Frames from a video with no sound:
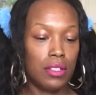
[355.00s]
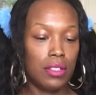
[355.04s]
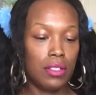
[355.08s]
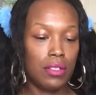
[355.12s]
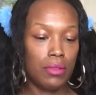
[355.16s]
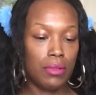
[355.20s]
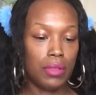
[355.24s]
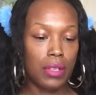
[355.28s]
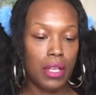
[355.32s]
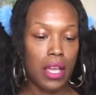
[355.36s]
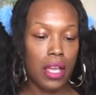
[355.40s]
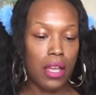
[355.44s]

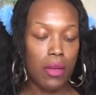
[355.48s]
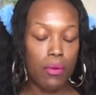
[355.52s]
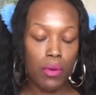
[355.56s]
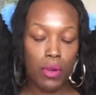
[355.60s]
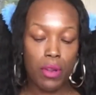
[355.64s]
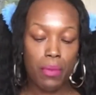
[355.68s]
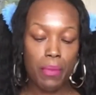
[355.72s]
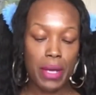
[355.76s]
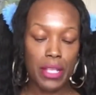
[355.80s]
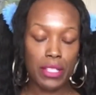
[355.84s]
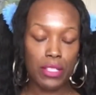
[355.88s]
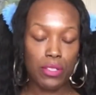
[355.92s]
Okay, what
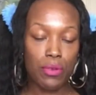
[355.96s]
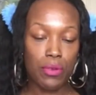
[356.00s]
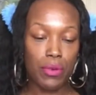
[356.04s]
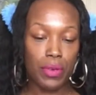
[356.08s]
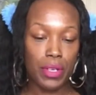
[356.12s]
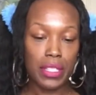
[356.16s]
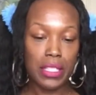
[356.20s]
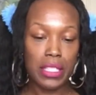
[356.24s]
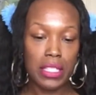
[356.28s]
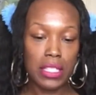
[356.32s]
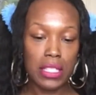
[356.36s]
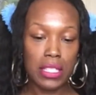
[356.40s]
do my
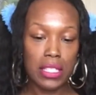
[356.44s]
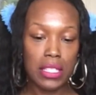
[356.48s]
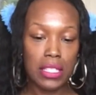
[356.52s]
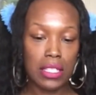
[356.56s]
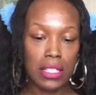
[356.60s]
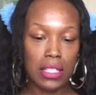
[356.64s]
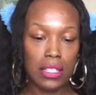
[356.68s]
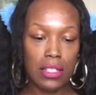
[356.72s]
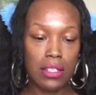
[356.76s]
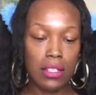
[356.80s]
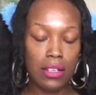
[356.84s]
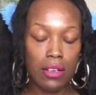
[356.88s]
Taurans need
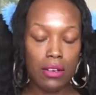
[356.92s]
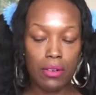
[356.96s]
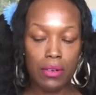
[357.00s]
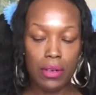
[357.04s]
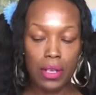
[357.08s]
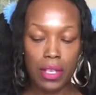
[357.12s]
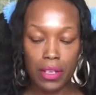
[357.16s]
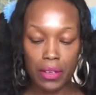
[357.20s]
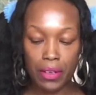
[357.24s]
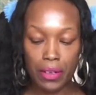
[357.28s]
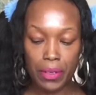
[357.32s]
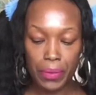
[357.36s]
to know
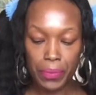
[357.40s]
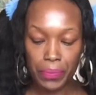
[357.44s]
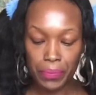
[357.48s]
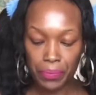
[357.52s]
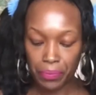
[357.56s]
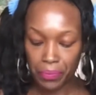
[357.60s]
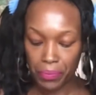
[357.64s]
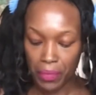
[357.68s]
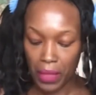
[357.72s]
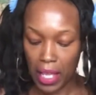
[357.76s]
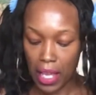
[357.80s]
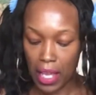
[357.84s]
here?
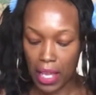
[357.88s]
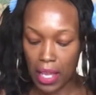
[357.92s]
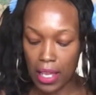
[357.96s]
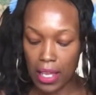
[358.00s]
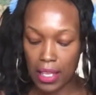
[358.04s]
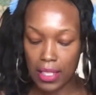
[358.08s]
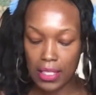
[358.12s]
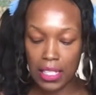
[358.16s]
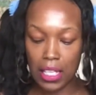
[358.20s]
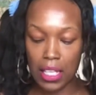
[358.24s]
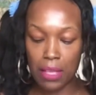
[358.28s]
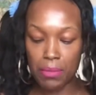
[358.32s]

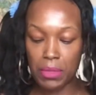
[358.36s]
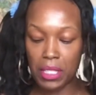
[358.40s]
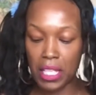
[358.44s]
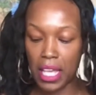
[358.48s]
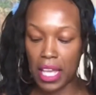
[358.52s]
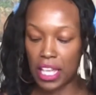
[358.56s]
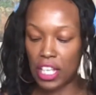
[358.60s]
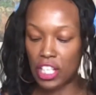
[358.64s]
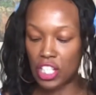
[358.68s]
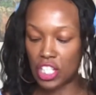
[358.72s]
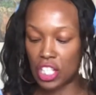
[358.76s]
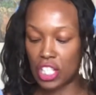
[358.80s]
Okay,
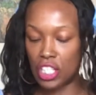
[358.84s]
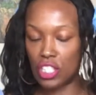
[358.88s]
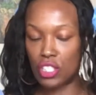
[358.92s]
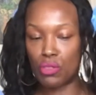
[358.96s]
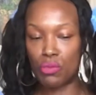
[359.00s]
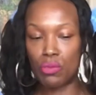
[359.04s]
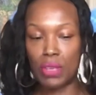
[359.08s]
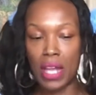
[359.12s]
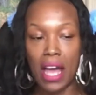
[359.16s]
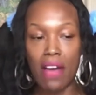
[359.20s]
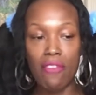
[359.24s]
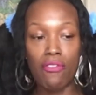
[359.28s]
temptation. Do
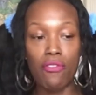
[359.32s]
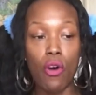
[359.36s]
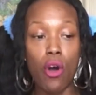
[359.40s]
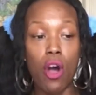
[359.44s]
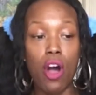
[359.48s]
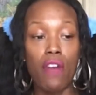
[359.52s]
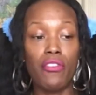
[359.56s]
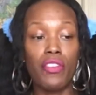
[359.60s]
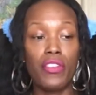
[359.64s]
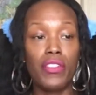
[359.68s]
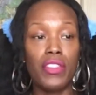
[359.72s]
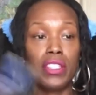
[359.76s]
not
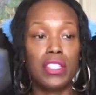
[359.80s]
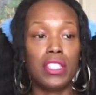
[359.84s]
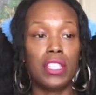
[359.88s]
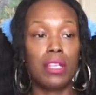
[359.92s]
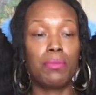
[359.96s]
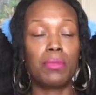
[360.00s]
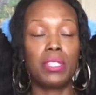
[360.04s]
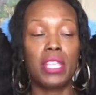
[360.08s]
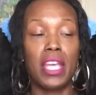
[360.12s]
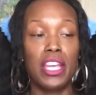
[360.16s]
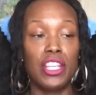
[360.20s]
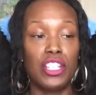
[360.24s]
fall for the
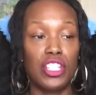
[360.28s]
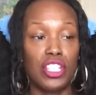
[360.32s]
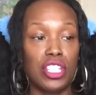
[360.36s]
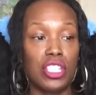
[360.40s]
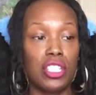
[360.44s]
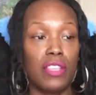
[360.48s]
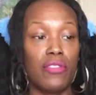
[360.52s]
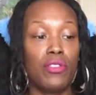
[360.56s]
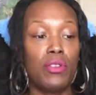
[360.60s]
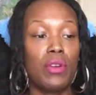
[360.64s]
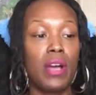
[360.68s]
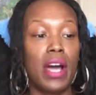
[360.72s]
temptations.
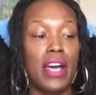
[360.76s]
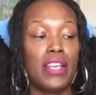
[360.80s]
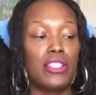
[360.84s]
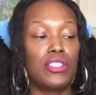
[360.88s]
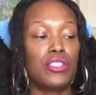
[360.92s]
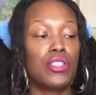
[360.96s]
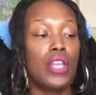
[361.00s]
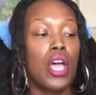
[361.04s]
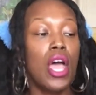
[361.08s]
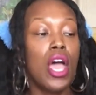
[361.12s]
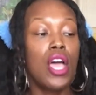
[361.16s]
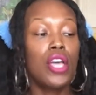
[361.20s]
If you
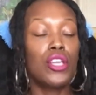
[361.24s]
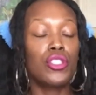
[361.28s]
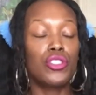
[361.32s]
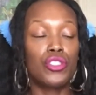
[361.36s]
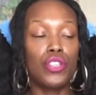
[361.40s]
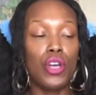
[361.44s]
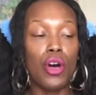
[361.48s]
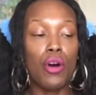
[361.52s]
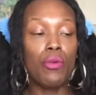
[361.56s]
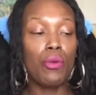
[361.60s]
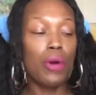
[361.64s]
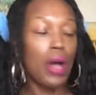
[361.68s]
guys
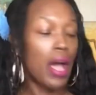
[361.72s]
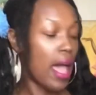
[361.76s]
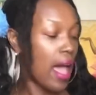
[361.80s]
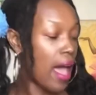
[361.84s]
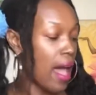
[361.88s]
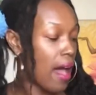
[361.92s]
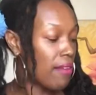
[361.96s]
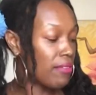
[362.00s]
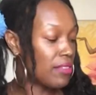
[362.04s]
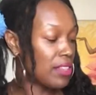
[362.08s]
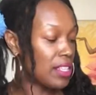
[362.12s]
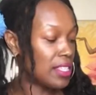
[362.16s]
don't
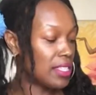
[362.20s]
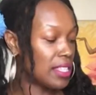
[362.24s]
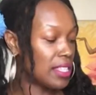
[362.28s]
have this